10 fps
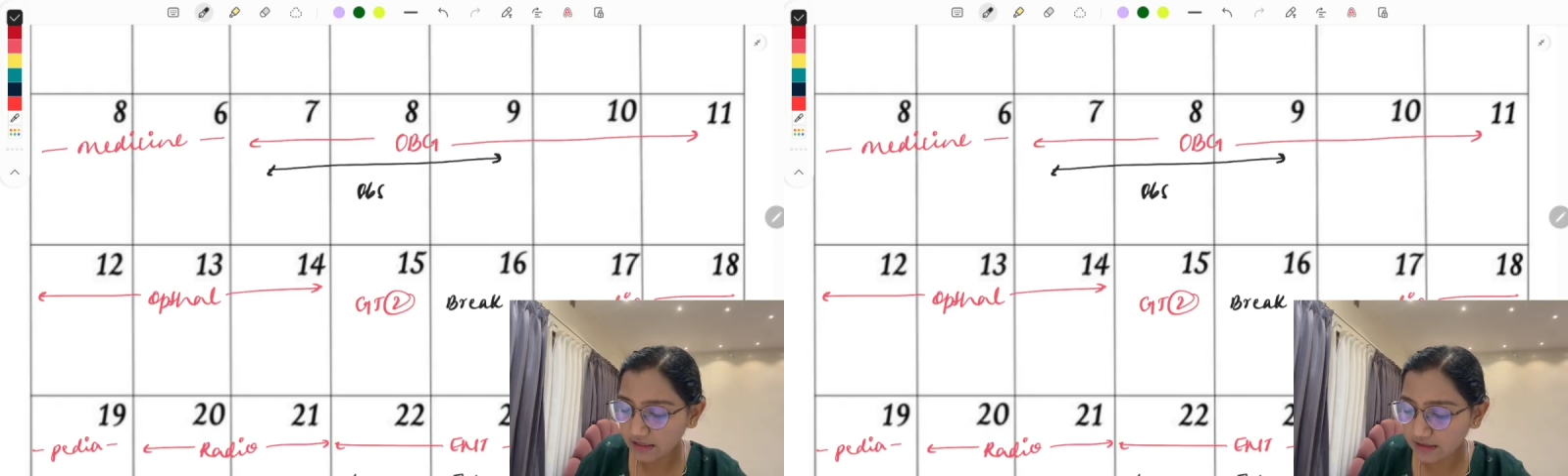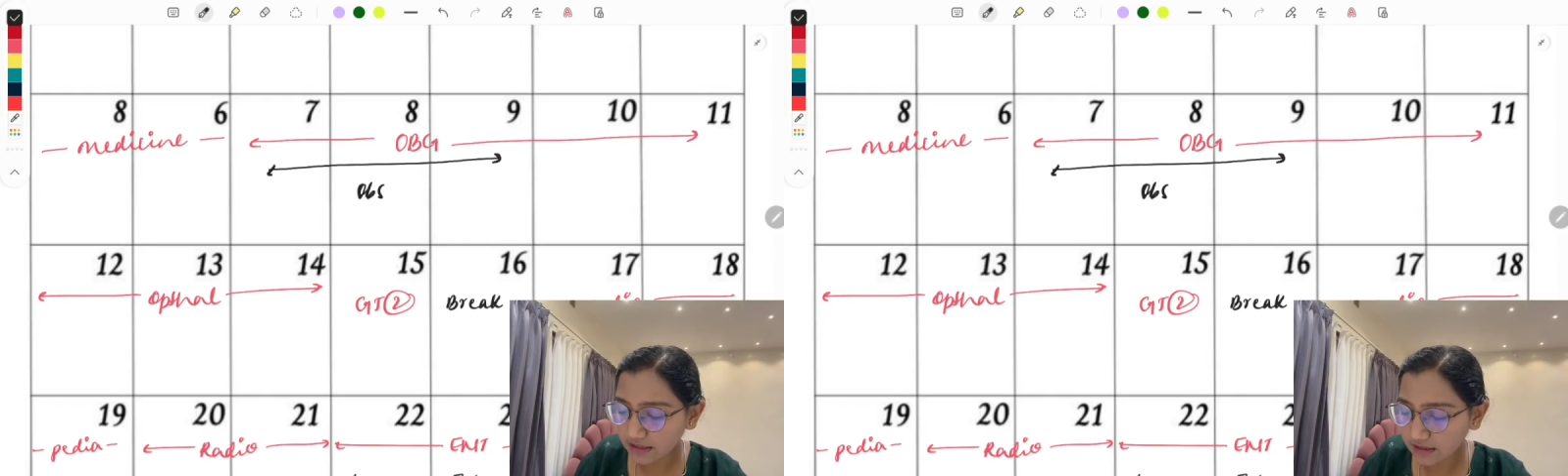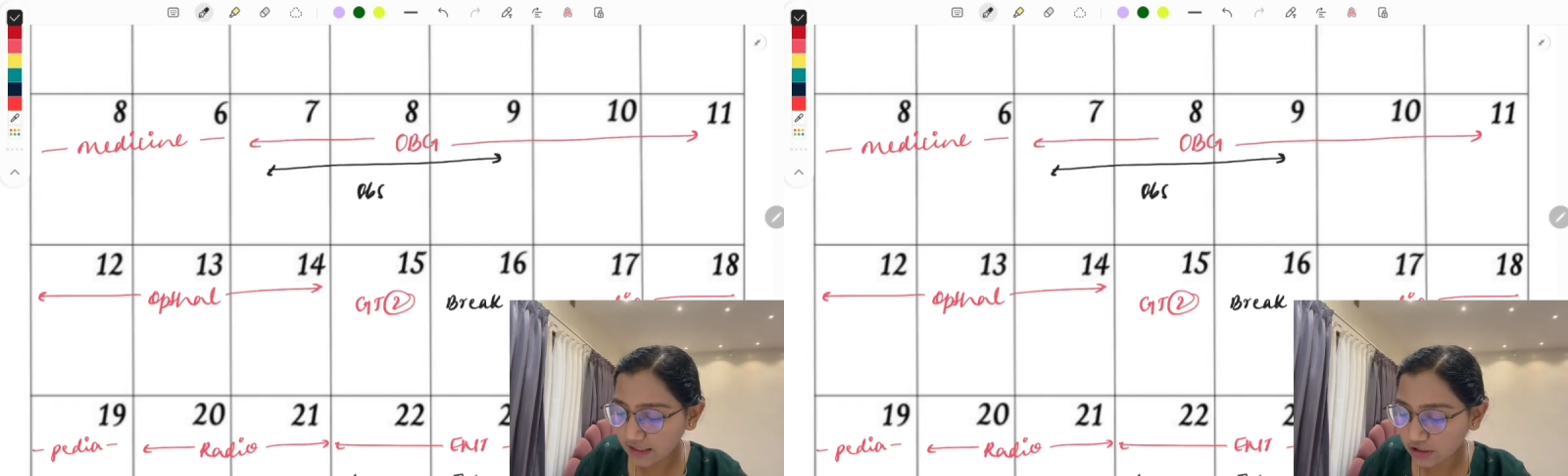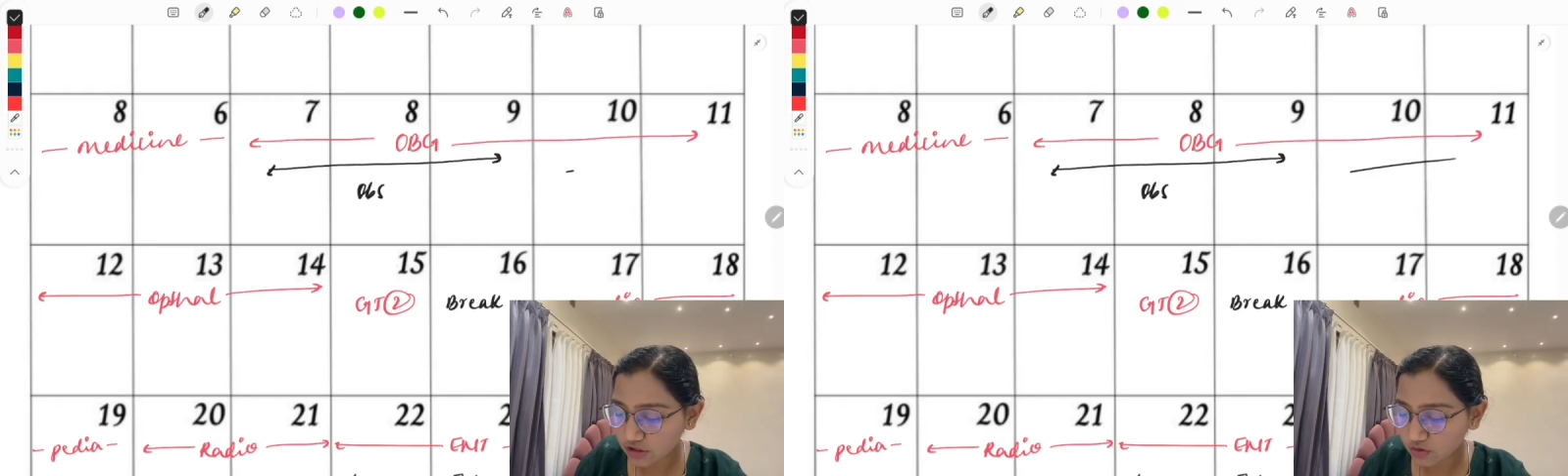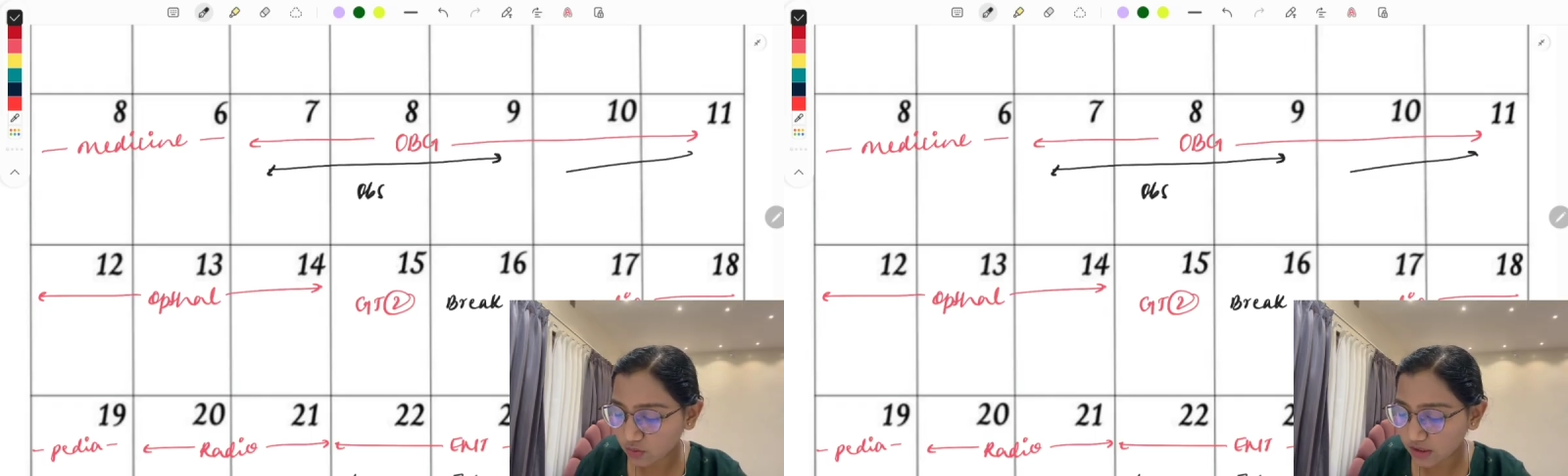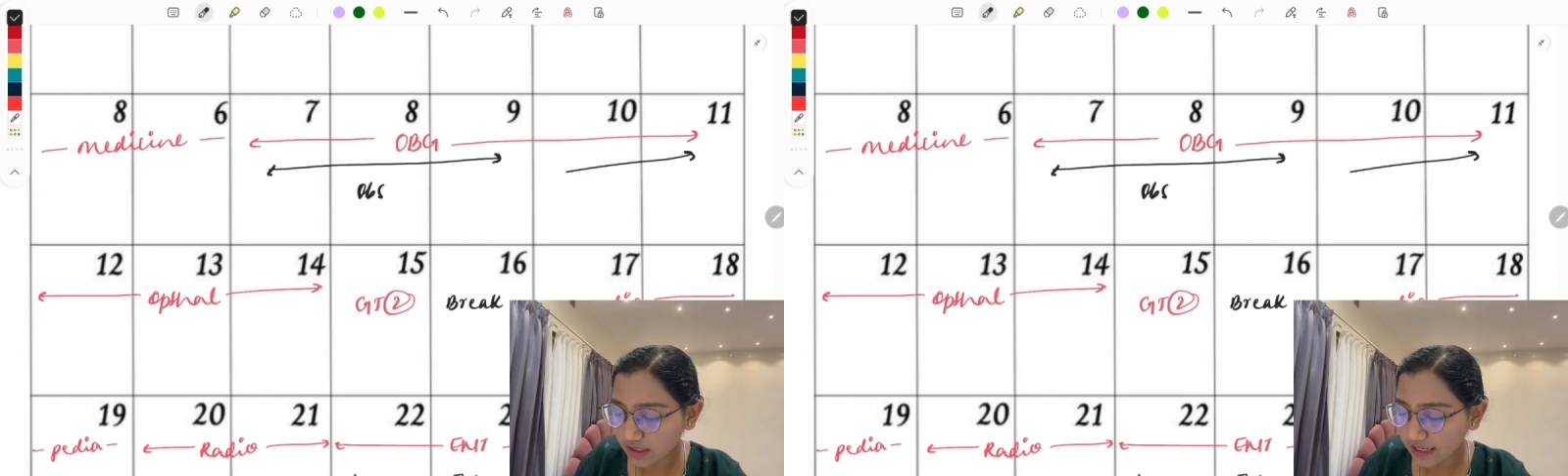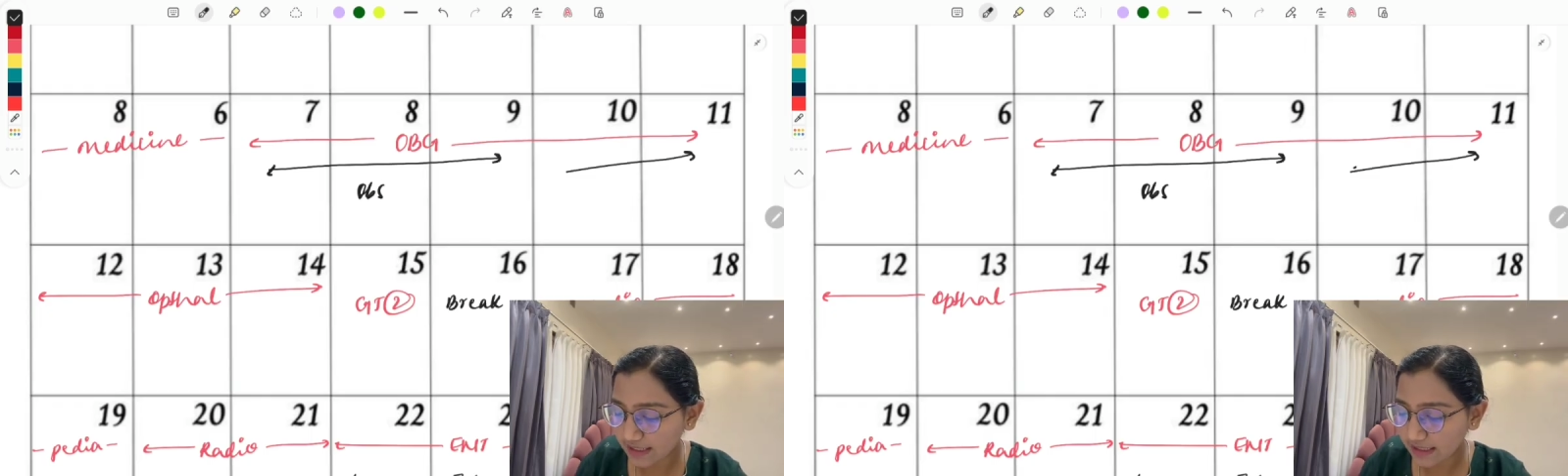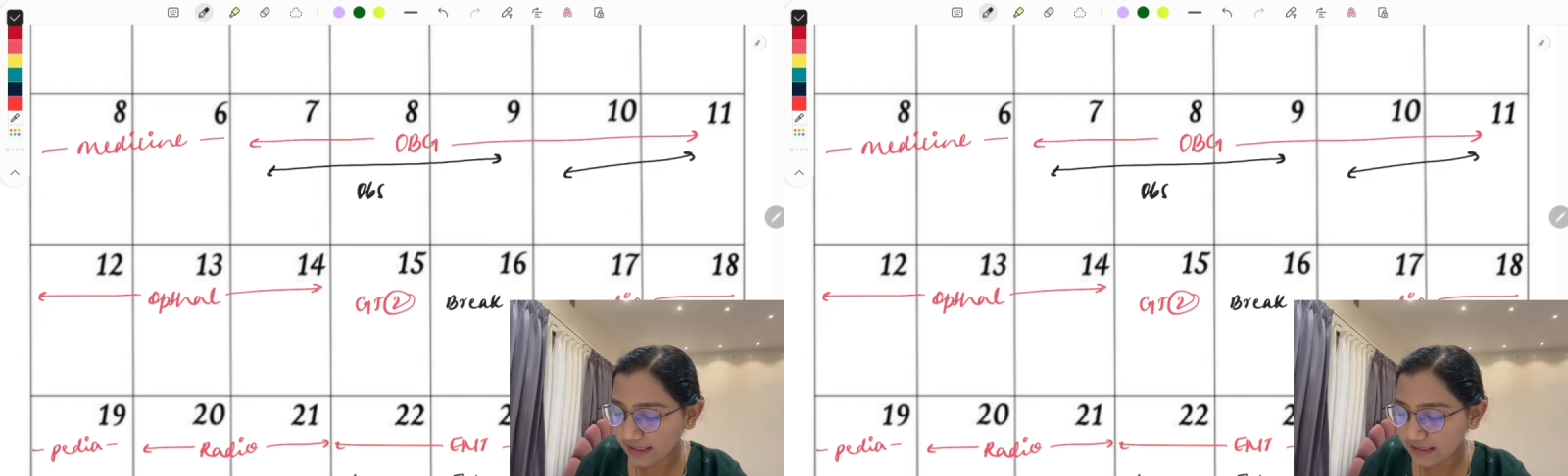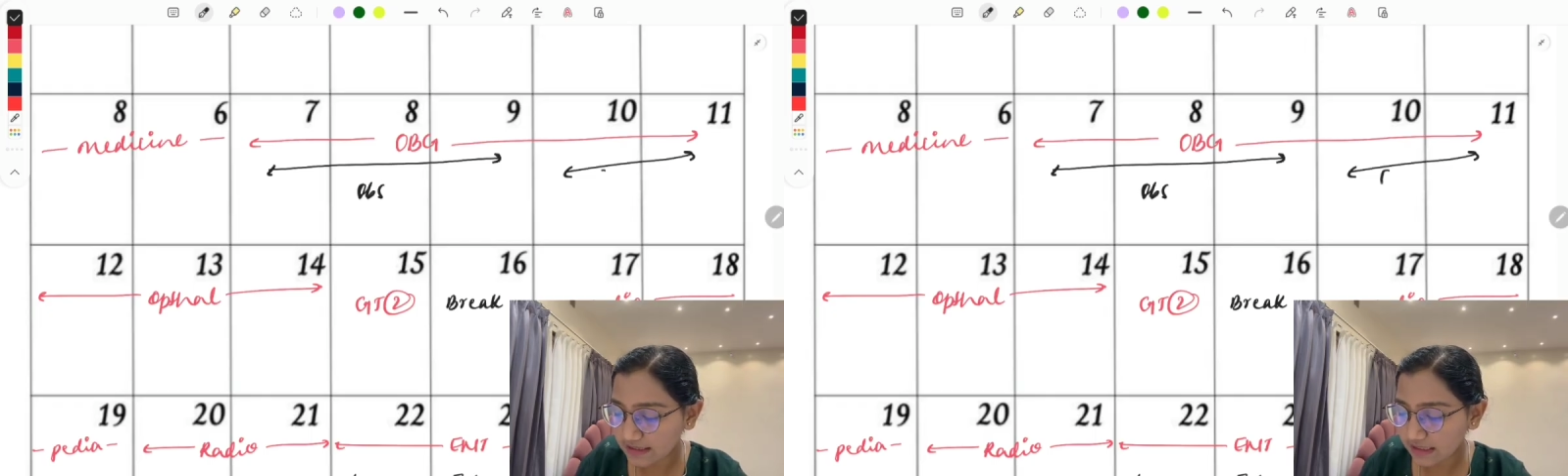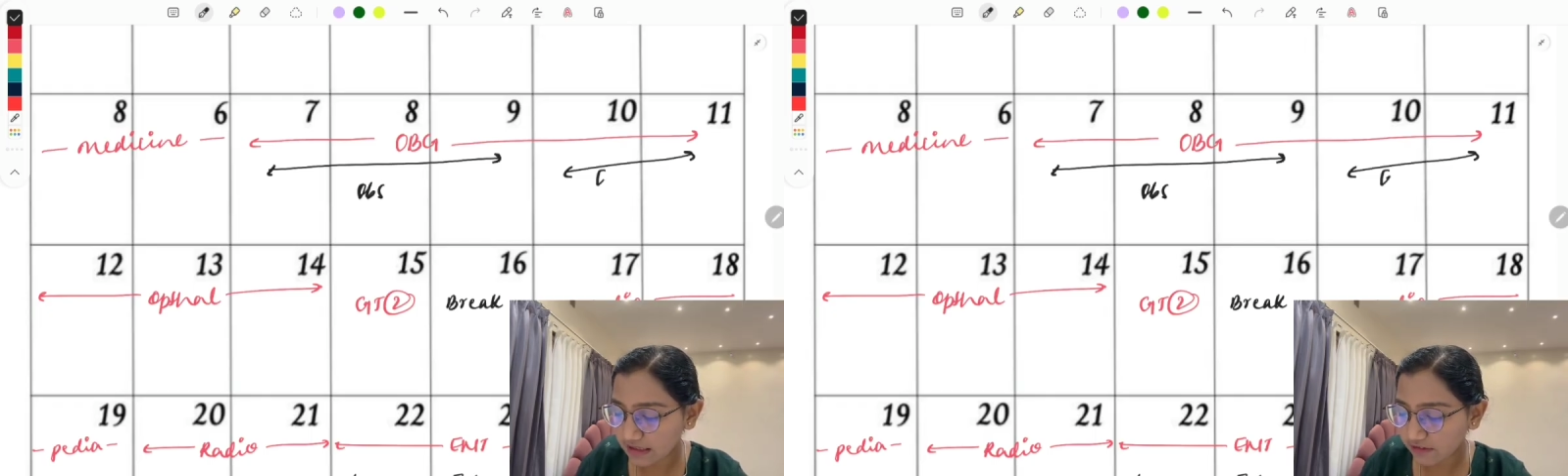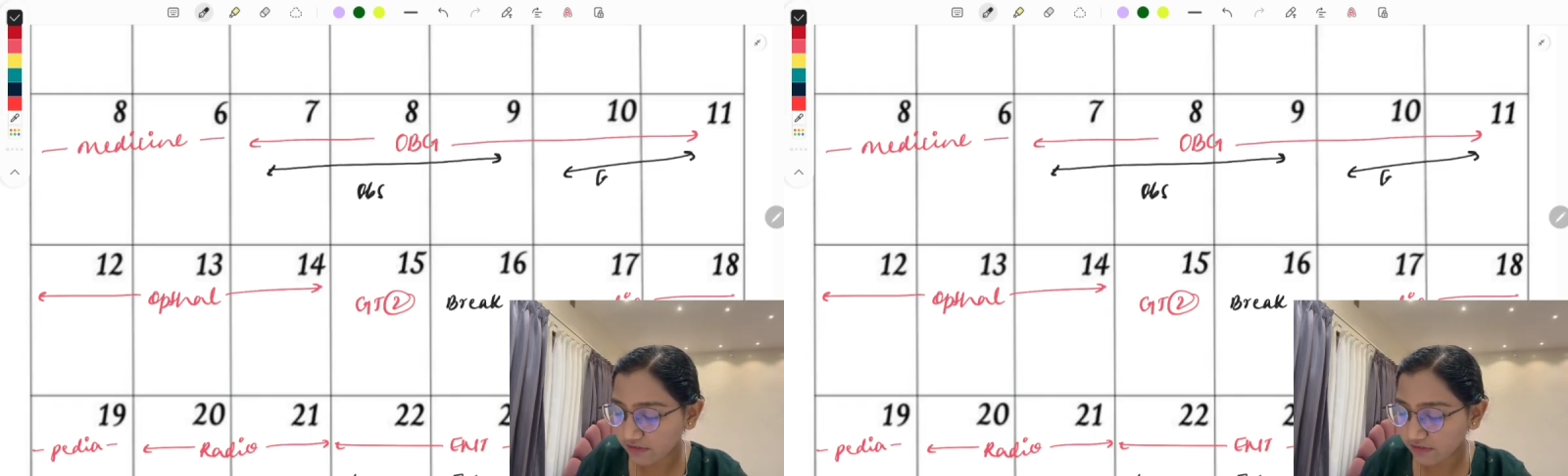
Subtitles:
the next 2 days gynec is enough,